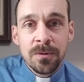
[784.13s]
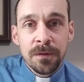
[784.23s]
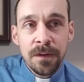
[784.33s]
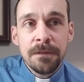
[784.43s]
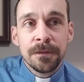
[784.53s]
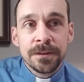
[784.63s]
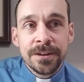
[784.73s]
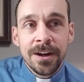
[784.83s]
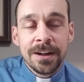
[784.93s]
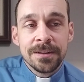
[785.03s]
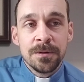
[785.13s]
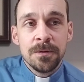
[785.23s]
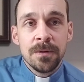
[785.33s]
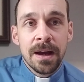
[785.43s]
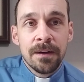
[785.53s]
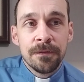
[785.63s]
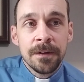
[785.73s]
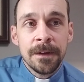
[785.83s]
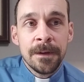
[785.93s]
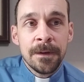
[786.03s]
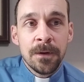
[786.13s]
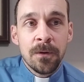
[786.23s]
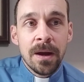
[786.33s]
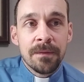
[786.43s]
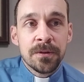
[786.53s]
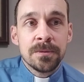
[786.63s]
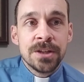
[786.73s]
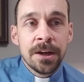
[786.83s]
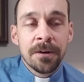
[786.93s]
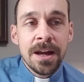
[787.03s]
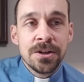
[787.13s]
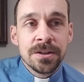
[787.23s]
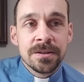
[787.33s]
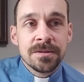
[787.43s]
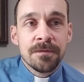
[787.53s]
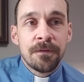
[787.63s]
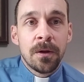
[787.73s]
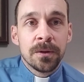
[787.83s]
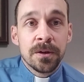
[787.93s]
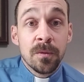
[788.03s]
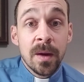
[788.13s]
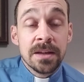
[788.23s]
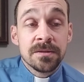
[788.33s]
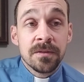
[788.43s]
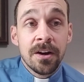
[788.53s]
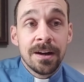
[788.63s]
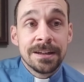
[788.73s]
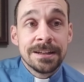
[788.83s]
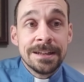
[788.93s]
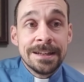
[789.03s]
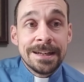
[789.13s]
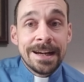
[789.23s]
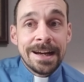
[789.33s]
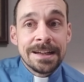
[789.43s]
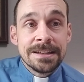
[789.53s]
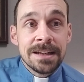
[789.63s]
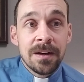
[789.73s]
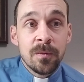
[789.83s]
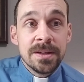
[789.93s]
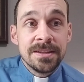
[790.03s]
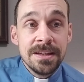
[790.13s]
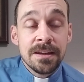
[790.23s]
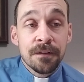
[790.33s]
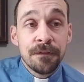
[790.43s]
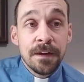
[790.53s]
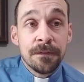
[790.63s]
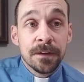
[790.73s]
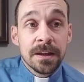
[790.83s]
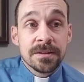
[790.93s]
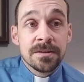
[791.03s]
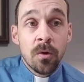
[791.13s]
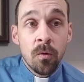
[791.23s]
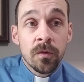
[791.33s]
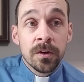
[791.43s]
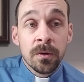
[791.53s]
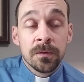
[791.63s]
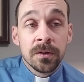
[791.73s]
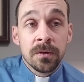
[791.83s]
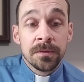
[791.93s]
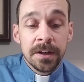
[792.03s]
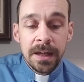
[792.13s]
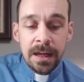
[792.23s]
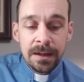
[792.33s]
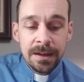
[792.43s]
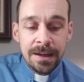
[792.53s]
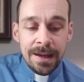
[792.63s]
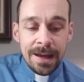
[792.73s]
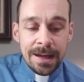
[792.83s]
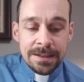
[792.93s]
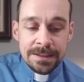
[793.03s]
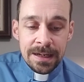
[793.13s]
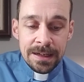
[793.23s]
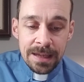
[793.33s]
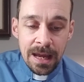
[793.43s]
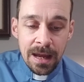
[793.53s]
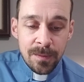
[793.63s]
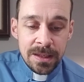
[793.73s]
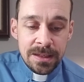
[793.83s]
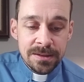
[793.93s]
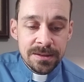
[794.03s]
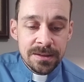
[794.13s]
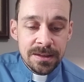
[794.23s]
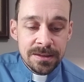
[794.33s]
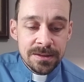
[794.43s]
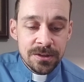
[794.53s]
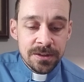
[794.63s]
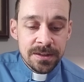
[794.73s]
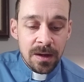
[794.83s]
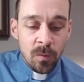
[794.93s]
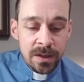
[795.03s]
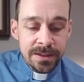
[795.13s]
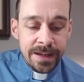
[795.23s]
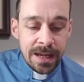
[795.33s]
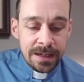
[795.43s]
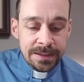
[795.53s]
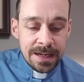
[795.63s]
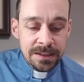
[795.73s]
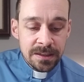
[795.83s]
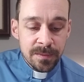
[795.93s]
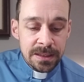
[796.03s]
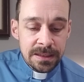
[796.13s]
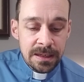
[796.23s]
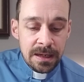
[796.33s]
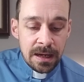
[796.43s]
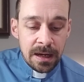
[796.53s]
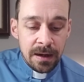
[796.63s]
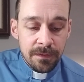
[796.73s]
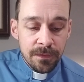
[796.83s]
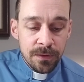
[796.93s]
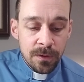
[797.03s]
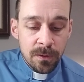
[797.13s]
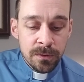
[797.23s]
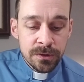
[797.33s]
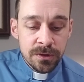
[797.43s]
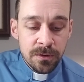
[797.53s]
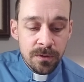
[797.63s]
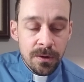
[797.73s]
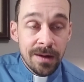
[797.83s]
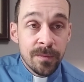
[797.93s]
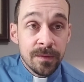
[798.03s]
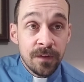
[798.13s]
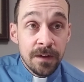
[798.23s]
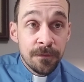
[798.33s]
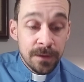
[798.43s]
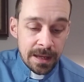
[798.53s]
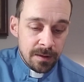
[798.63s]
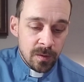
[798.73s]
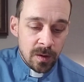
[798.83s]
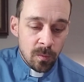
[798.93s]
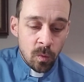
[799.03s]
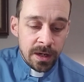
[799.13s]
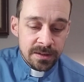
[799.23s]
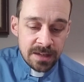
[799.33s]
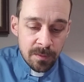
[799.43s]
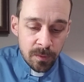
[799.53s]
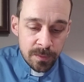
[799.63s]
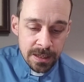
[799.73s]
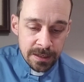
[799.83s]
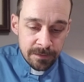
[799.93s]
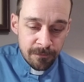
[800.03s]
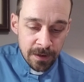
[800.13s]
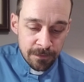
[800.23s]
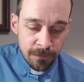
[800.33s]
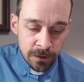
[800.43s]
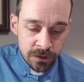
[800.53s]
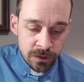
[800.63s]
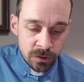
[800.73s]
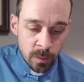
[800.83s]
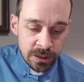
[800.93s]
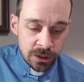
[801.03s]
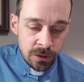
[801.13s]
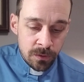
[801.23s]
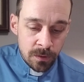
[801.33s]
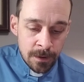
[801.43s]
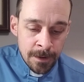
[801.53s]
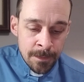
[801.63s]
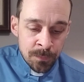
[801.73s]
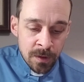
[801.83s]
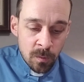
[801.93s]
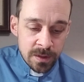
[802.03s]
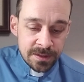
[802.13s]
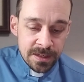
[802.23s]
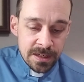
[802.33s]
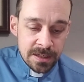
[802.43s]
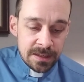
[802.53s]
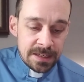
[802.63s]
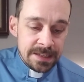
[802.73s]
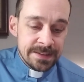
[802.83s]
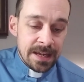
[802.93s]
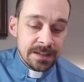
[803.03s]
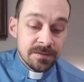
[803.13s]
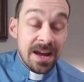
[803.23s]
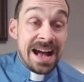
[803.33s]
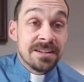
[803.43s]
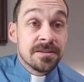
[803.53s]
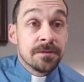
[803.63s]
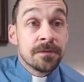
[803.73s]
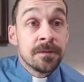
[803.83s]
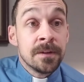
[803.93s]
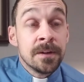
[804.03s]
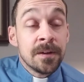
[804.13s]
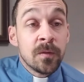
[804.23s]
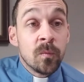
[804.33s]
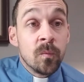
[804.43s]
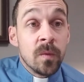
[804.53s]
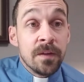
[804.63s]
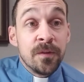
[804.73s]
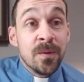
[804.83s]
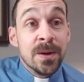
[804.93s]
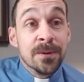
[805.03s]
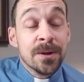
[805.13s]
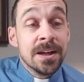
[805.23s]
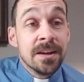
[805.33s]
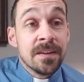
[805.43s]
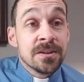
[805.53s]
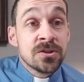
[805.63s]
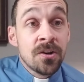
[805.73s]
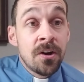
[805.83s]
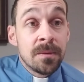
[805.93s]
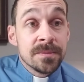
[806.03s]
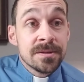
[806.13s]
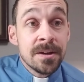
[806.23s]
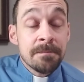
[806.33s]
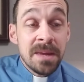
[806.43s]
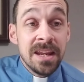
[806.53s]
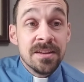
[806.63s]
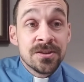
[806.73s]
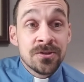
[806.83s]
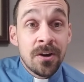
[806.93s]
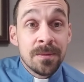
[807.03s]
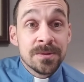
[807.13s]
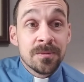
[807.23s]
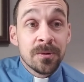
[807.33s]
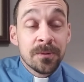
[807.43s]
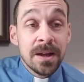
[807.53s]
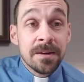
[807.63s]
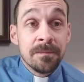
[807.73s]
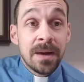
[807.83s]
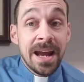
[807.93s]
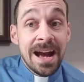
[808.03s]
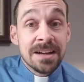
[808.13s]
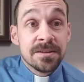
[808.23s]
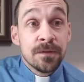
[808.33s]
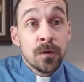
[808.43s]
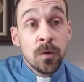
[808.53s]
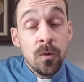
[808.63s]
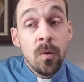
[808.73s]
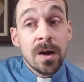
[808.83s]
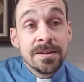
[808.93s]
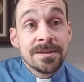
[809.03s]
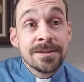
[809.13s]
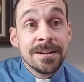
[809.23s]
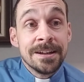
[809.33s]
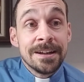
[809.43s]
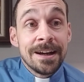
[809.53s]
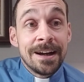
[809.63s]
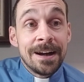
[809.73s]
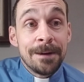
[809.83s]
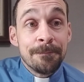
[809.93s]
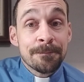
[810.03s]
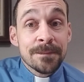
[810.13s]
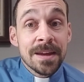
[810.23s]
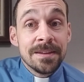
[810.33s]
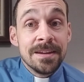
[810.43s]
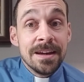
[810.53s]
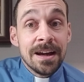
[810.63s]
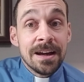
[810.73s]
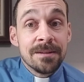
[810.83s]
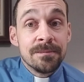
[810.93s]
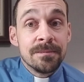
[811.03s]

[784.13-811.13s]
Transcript: who are faithful to God, who have through generations followed in the ways of God. And we see their faithfulness over and over and over again. And this is just once again a testament of those who have been faithful. Like here, one example being in verse 22, we see the descendants of Asaph. If we read in the Psalms, many of the Psalms were written by Asaph, who was the